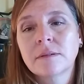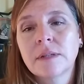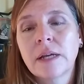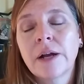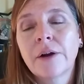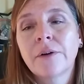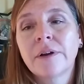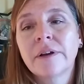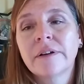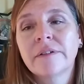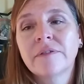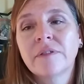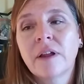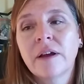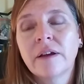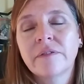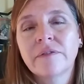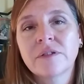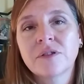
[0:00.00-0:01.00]
area of
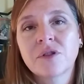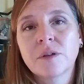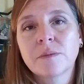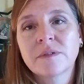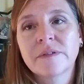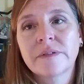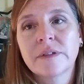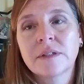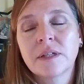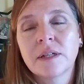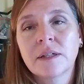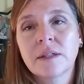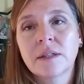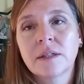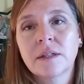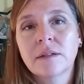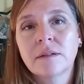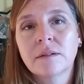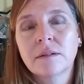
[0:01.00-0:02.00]
life in terms of the
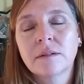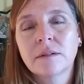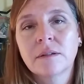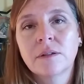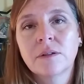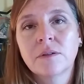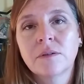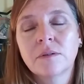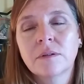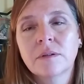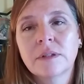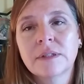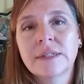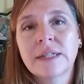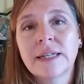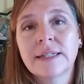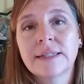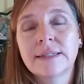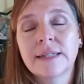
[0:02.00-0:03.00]
daily, you know, the
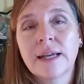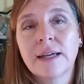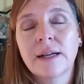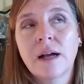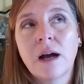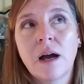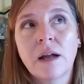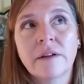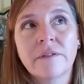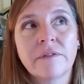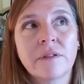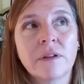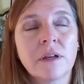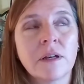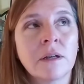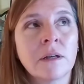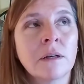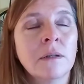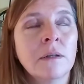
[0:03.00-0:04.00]
day to day kind of
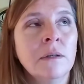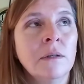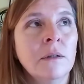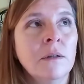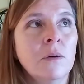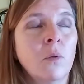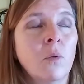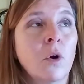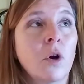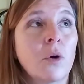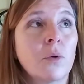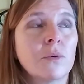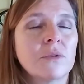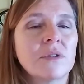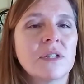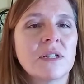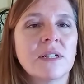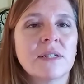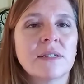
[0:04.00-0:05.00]
thing, work
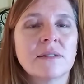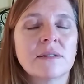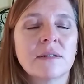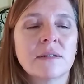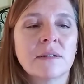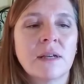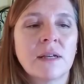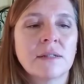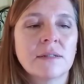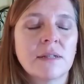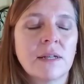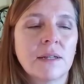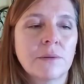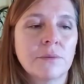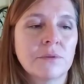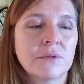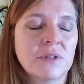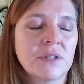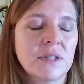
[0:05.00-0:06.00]
routines and, and daily
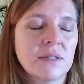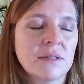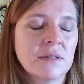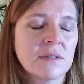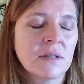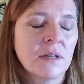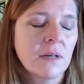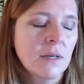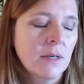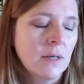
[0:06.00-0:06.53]
routines